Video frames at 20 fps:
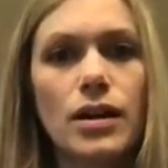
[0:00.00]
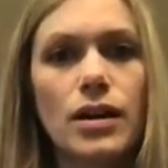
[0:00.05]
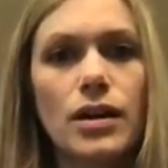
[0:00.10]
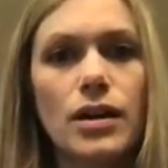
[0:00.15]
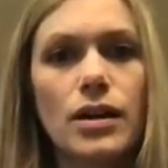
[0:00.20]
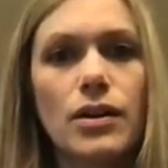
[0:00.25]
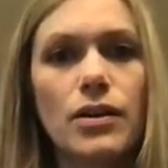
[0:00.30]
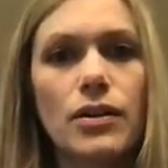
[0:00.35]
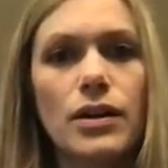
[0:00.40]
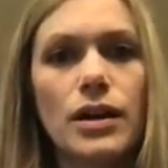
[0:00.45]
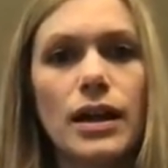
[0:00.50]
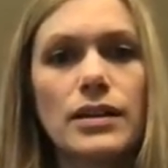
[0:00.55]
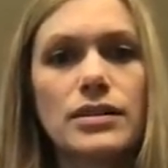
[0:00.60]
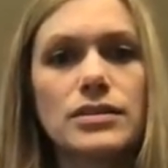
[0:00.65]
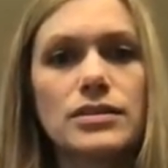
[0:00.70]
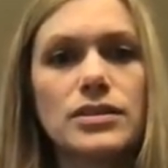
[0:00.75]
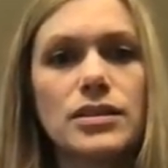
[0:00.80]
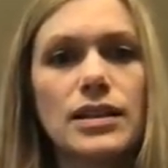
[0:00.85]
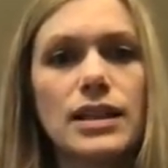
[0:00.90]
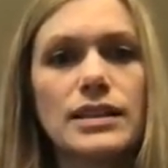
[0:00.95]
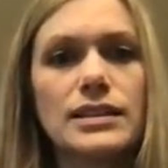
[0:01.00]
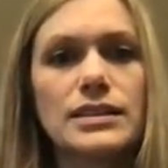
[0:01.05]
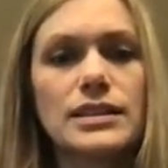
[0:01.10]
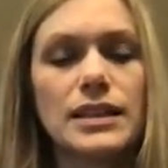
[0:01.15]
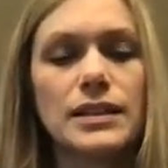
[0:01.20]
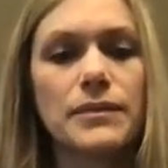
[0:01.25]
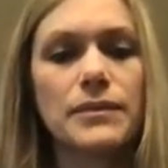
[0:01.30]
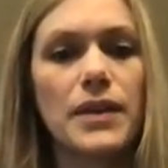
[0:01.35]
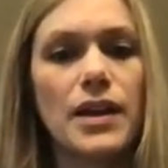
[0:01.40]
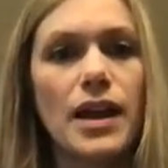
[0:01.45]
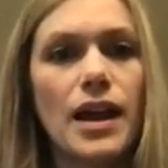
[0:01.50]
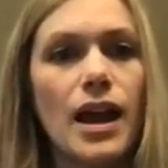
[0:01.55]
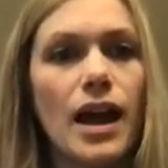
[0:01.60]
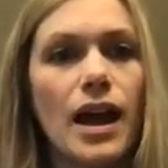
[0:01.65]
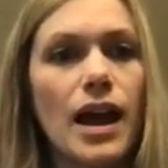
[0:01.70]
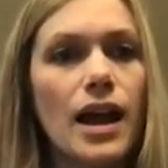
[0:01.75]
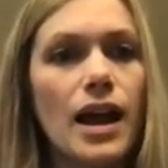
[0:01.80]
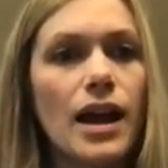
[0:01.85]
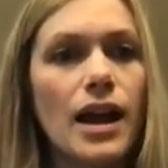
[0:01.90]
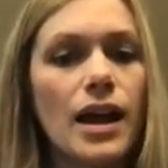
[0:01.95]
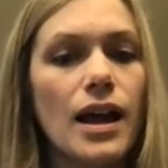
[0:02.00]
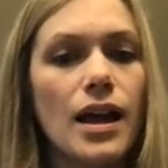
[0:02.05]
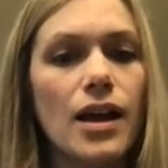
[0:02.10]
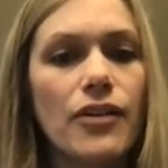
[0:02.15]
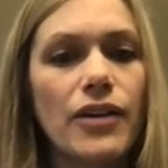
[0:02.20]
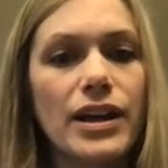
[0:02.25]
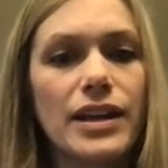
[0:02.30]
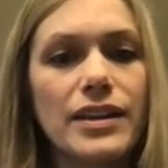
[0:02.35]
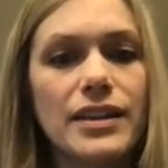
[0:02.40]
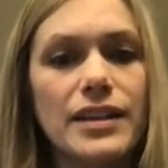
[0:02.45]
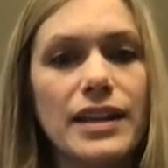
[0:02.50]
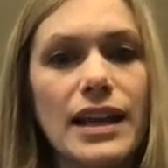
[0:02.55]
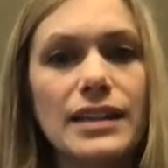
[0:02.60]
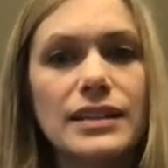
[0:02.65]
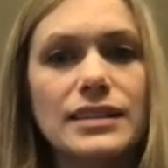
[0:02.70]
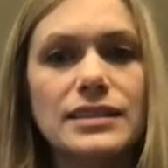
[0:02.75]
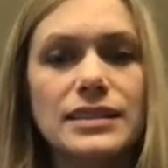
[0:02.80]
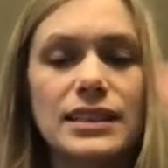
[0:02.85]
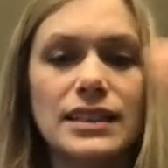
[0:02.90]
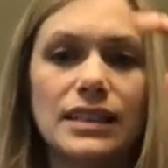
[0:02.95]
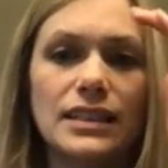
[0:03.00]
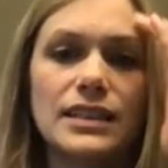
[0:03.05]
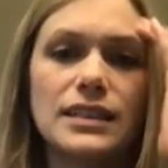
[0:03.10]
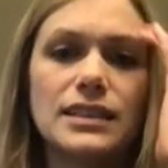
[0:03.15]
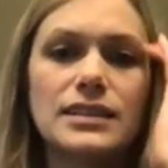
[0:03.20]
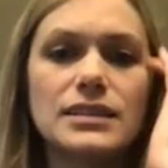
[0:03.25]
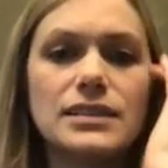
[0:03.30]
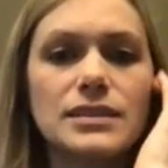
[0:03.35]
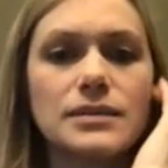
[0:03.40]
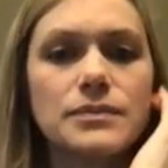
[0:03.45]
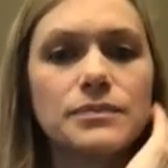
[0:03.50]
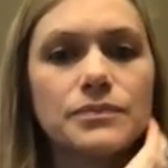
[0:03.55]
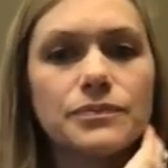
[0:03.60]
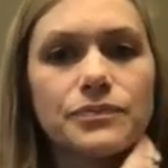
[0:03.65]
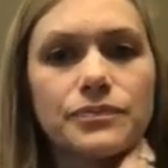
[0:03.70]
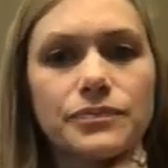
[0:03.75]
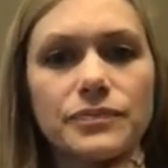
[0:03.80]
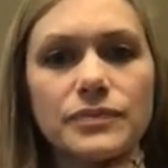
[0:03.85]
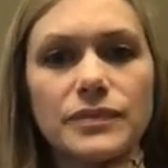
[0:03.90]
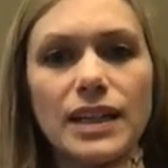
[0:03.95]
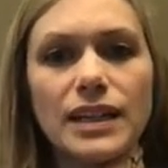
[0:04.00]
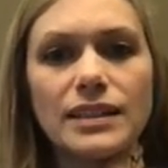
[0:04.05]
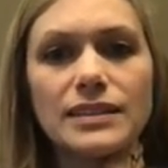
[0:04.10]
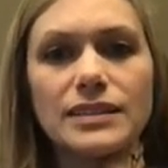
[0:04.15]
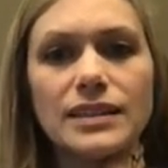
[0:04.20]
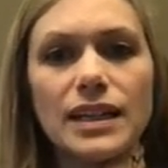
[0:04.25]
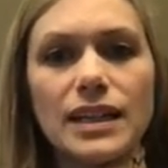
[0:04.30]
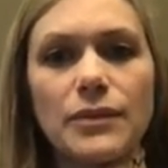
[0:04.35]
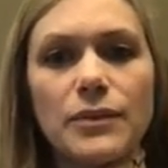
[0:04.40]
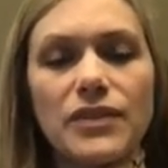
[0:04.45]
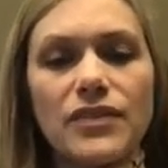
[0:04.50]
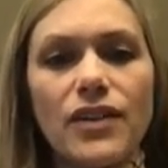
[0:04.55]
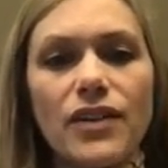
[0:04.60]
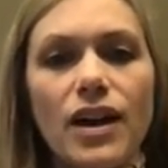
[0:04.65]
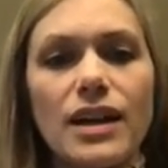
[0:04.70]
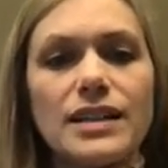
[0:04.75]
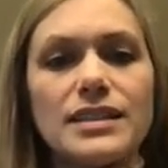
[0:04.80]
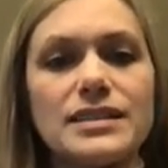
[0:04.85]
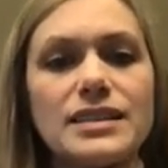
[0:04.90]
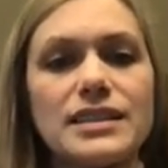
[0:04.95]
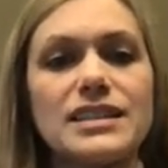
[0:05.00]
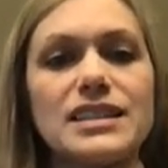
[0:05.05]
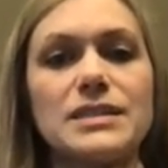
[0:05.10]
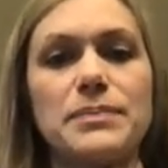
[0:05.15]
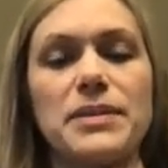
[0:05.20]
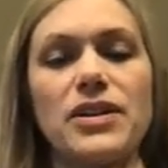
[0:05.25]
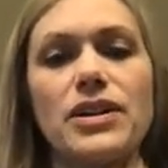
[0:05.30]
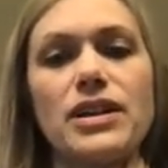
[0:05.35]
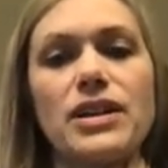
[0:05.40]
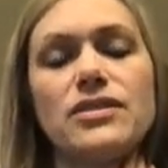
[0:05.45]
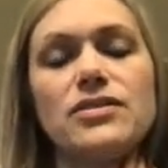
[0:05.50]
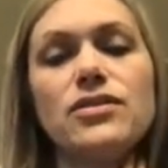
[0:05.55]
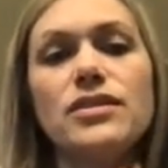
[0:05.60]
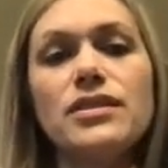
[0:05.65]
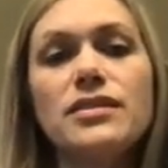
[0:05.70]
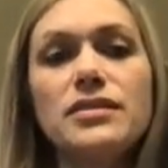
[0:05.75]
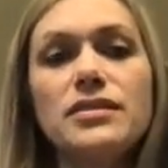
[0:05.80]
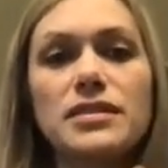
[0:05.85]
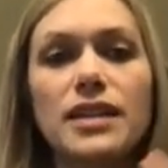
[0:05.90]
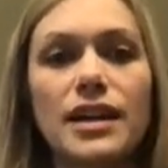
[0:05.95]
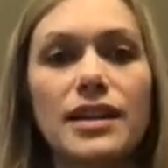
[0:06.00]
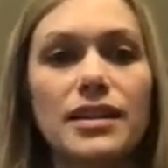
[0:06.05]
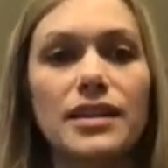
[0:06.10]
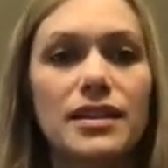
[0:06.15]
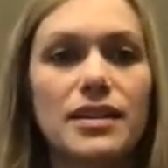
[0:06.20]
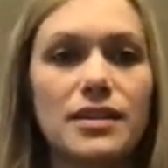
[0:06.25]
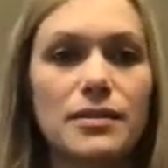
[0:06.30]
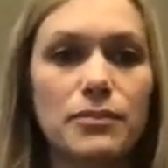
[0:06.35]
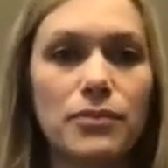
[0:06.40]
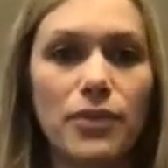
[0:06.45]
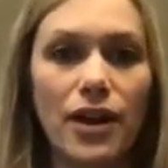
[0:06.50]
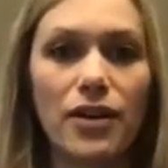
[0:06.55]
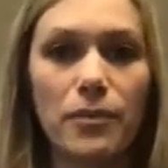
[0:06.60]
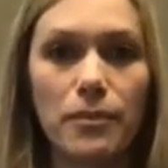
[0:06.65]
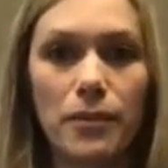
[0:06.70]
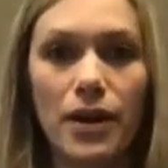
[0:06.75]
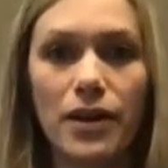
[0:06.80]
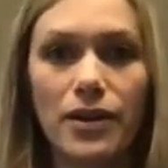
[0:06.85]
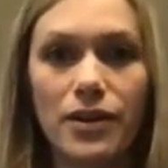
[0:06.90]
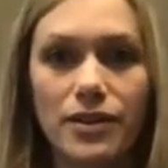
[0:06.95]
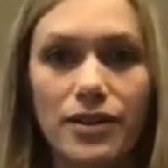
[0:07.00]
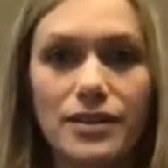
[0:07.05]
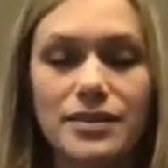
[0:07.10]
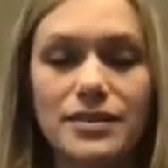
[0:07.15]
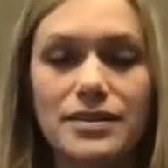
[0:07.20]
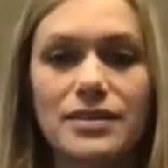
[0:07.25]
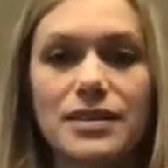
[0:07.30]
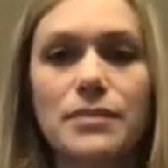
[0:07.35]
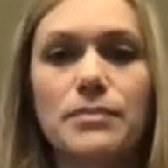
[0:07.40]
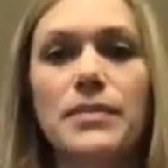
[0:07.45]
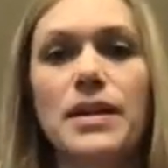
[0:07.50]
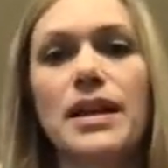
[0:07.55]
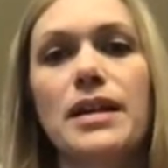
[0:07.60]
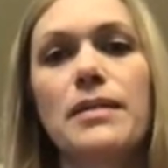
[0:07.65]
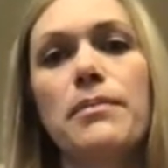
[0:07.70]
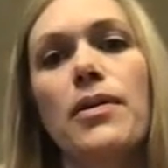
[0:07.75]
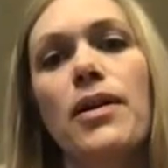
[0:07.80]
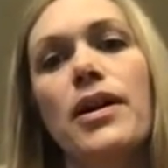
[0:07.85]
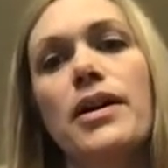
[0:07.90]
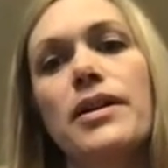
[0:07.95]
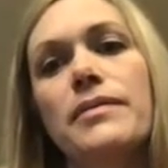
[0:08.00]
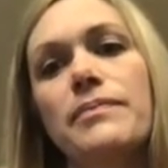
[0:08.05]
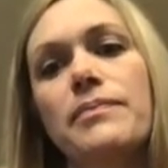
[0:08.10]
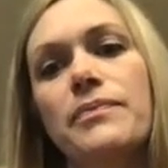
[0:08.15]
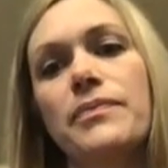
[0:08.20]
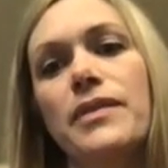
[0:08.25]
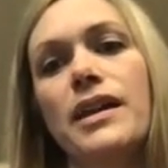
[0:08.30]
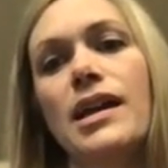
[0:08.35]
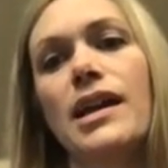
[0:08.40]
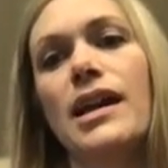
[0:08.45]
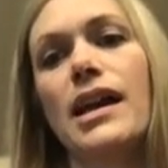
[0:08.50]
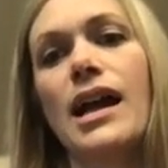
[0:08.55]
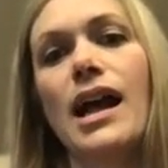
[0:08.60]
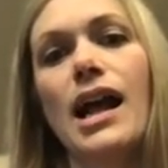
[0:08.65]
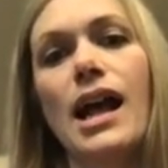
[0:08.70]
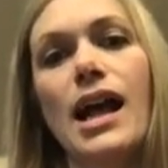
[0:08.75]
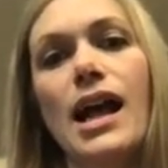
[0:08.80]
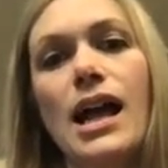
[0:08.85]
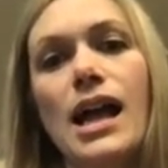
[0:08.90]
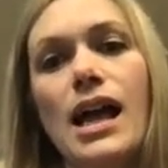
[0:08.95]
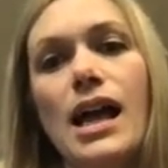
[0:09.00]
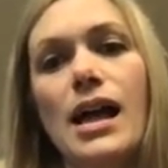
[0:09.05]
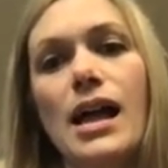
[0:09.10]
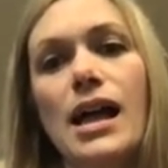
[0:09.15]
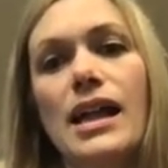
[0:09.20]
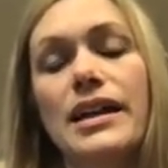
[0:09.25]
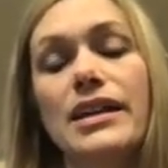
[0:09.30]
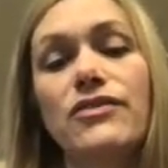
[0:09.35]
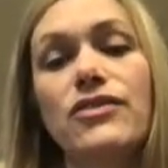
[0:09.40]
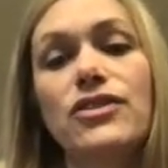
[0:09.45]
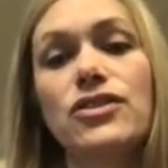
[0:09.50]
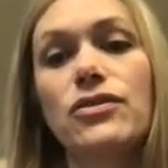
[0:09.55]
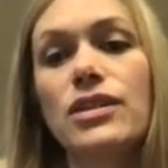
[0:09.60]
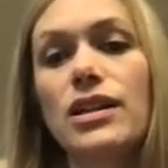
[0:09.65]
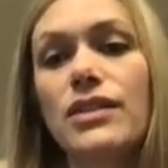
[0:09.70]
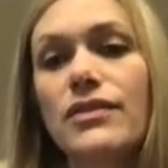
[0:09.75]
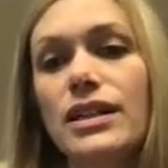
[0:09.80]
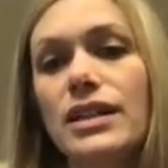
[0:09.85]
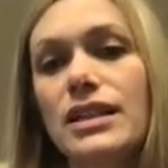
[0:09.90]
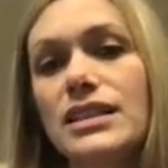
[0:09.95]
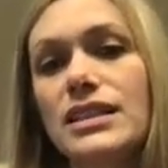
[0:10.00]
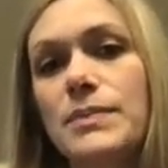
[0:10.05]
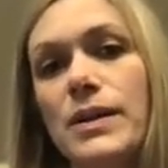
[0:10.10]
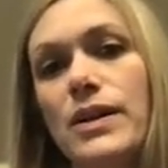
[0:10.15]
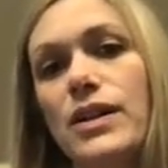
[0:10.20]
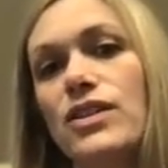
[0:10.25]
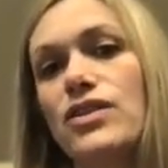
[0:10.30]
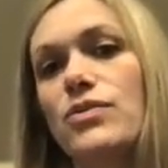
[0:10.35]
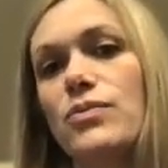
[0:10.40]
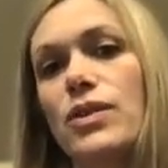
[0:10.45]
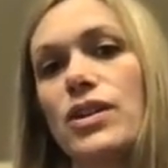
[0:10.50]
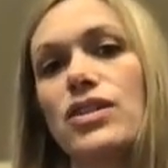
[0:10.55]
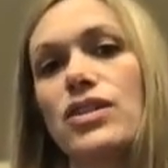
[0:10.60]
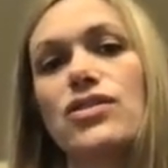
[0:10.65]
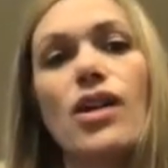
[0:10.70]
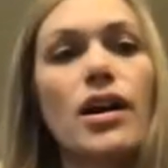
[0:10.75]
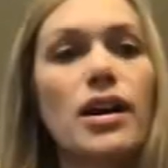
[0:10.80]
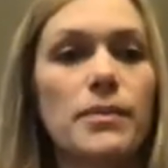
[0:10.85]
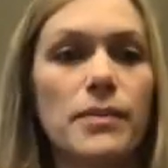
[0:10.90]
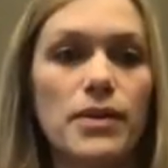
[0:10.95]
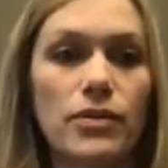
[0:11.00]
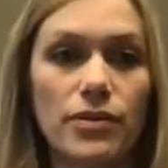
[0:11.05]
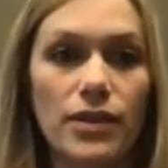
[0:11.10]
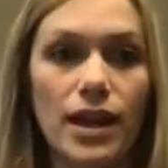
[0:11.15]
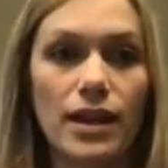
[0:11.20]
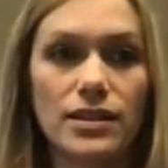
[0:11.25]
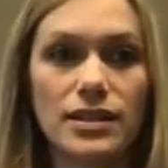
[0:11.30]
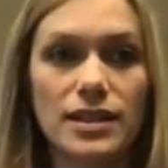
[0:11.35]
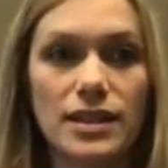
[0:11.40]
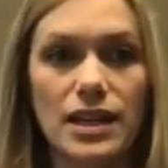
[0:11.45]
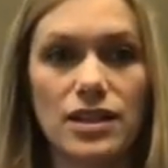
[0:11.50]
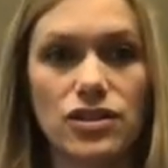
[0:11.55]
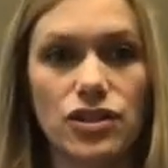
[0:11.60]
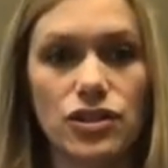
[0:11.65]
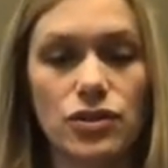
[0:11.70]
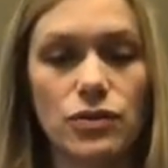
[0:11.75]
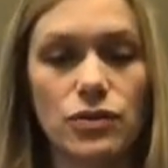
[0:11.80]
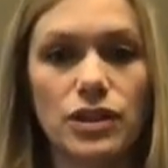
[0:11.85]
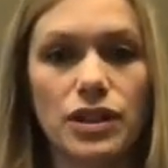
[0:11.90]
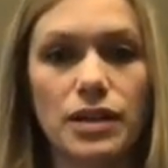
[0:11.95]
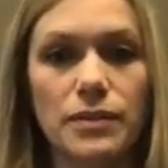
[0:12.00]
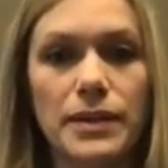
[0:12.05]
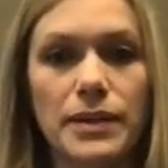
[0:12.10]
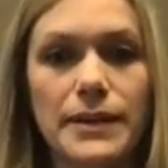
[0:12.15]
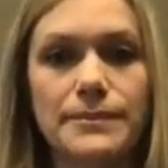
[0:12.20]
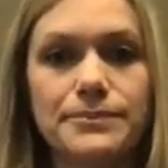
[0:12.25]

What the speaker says: Okay. So let's see. All right. The next slide we've got is experience. So this is kind of the bread and butter. This is the main part. And if you don't have any experience, we're going to talk about that today too a little bit.